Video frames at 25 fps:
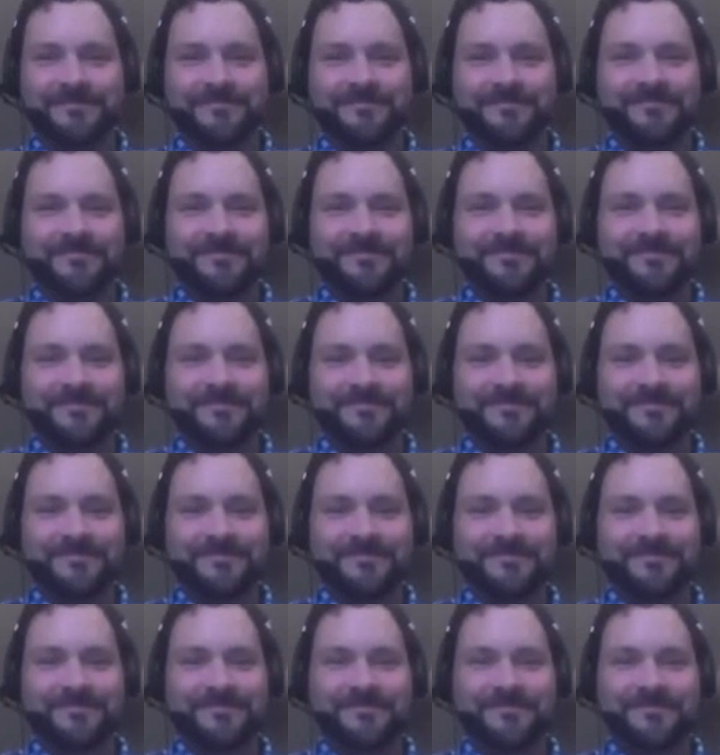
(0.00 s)

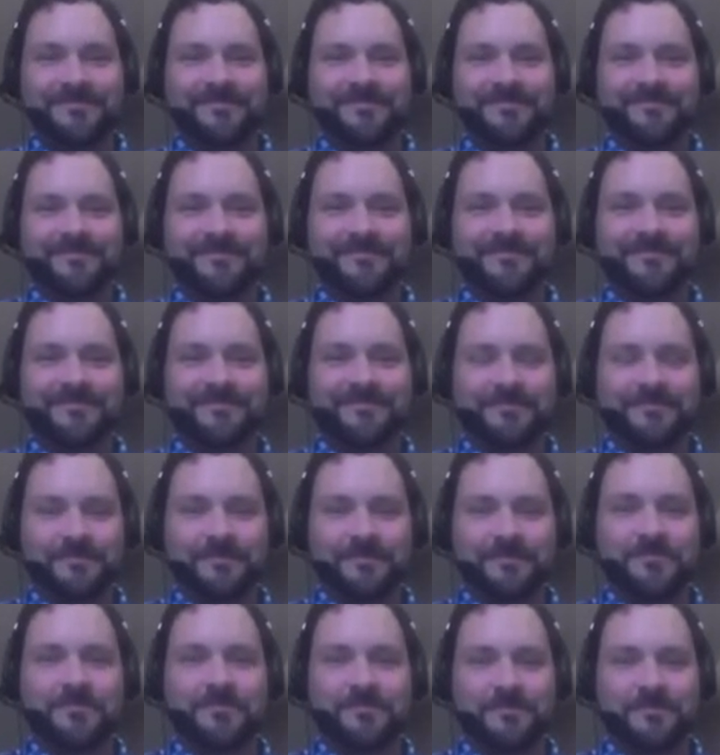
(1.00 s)

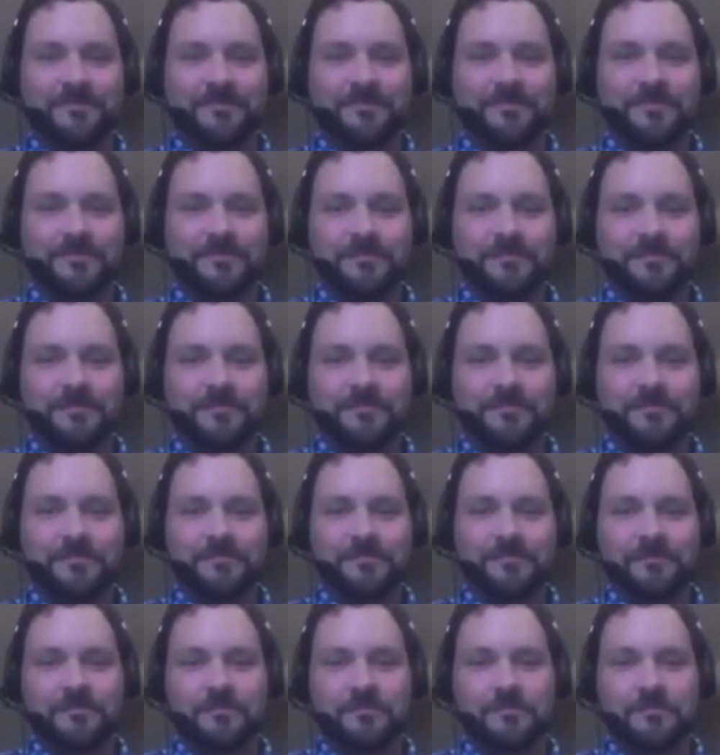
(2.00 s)

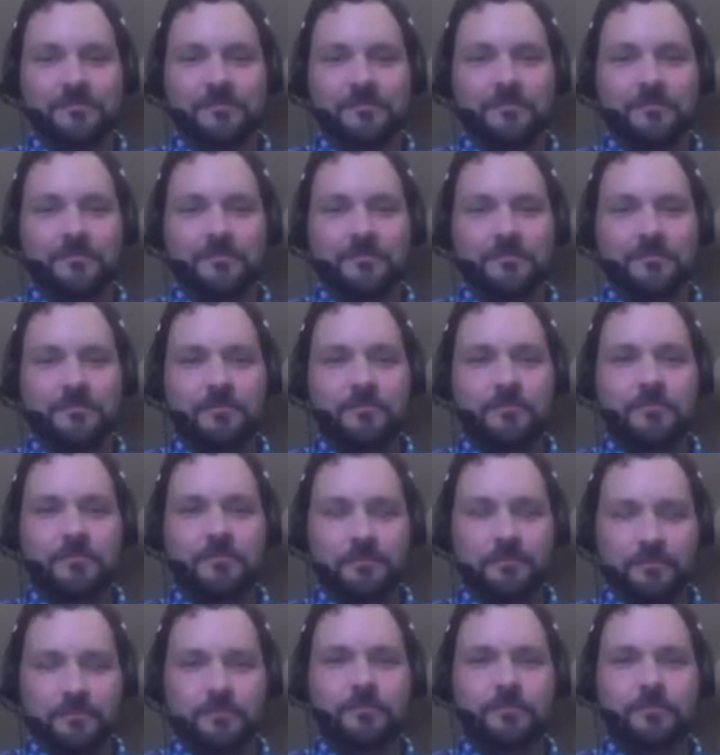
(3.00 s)

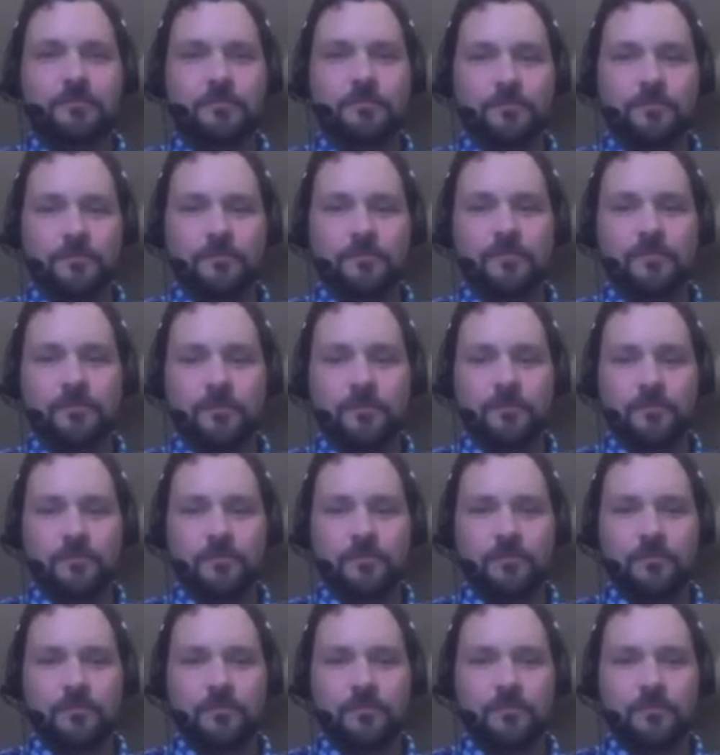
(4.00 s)

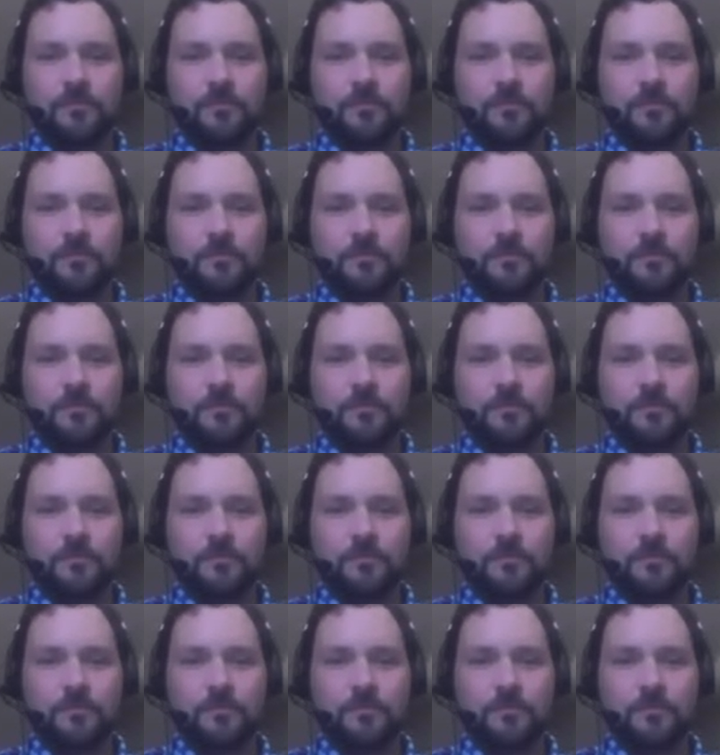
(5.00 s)
The person shown says nothing.